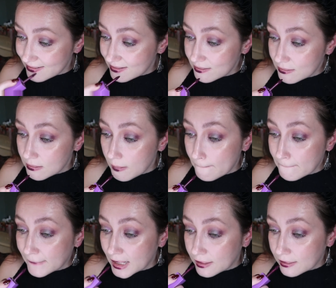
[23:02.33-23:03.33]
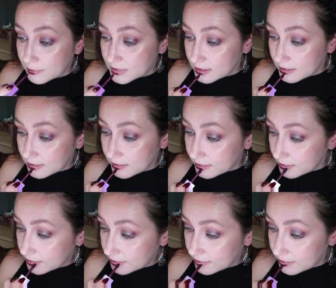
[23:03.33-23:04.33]
I'm scared.
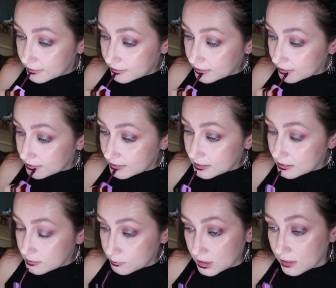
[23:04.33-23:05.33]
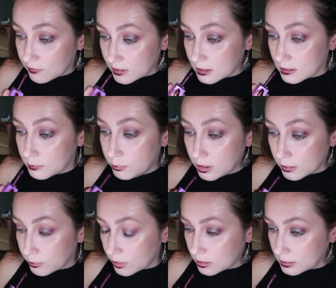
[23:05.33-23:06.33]
Yeah, this is definitely
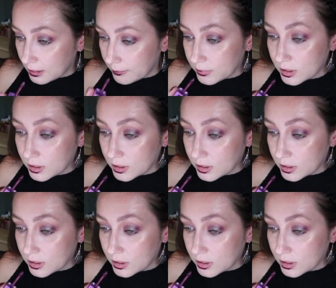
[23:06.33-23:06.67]
purple, not